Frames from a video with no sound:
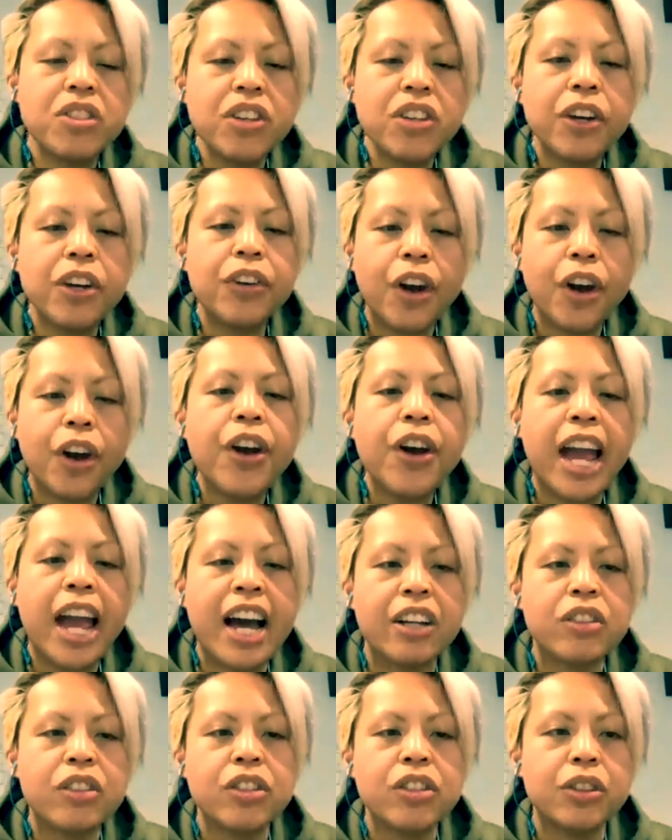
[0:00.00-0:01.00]
people just
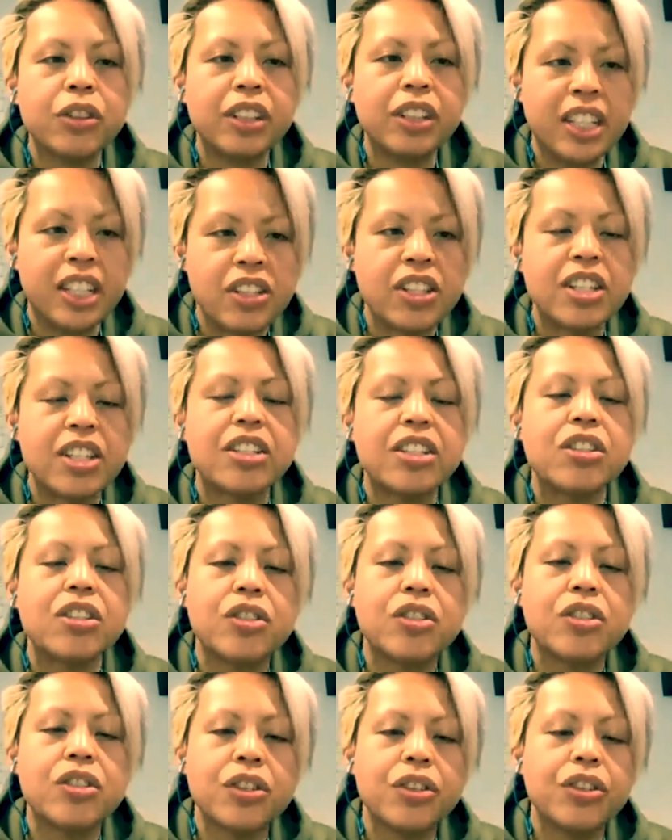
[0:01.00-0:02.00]
don't know how
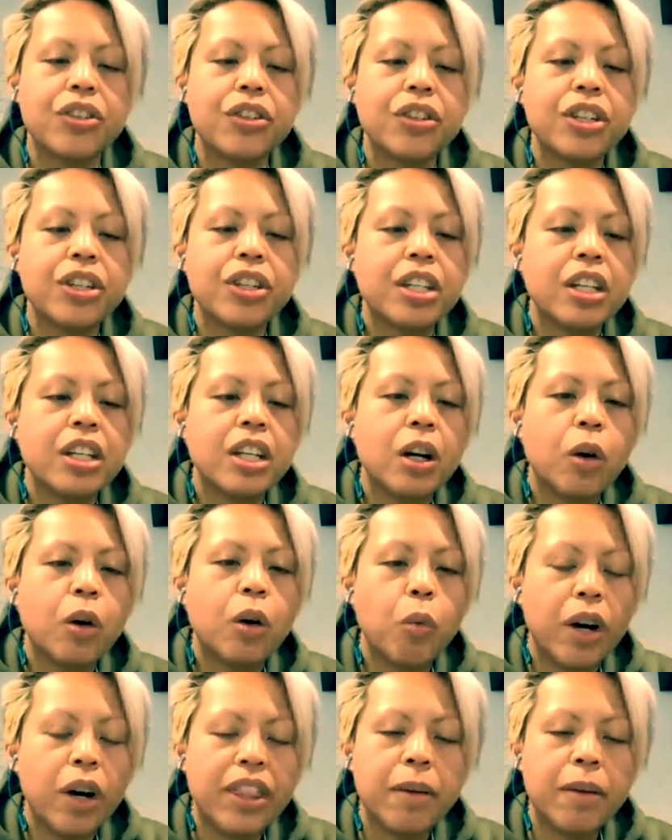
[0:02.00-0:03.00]
to listen
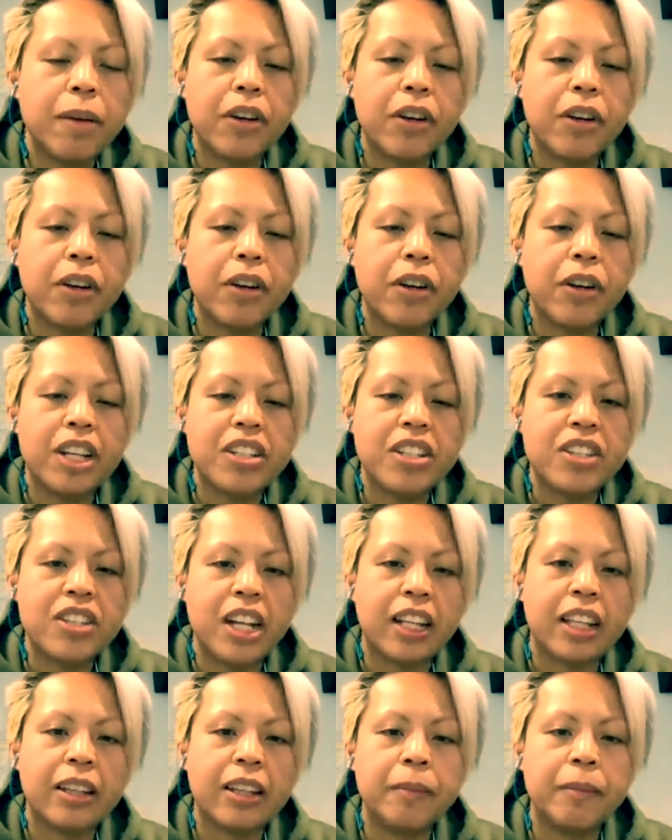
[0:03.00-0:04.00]
to what their
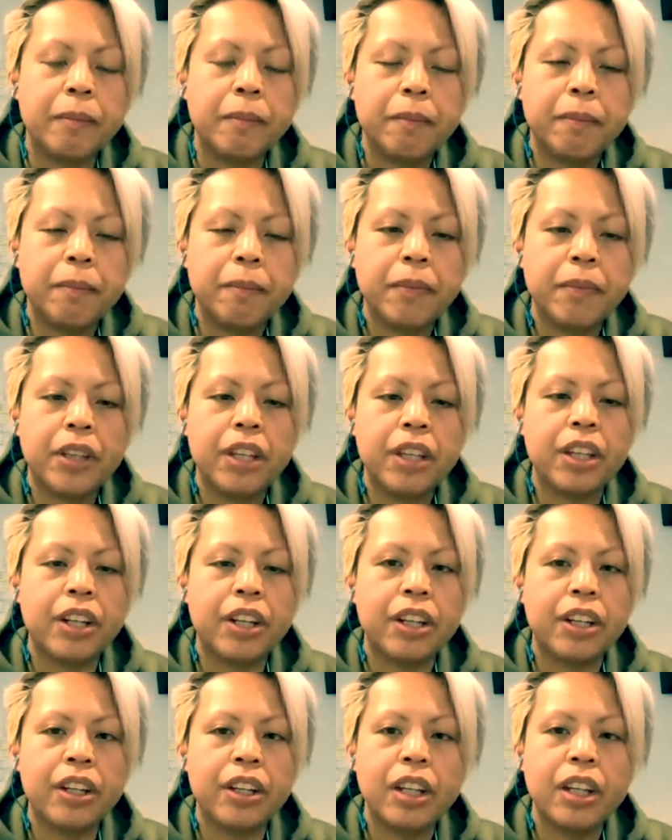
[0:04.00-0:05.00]
body is telling
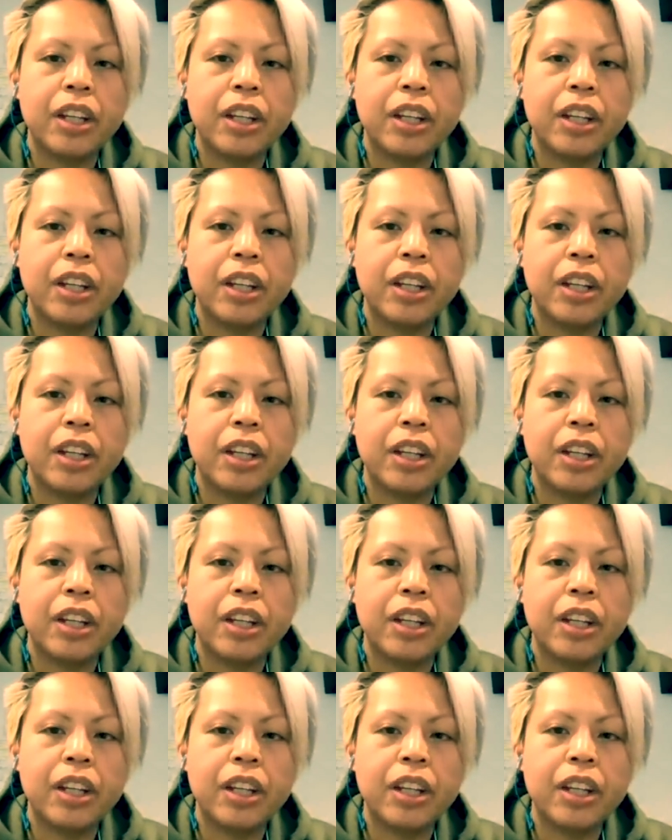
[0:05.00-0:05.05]
them.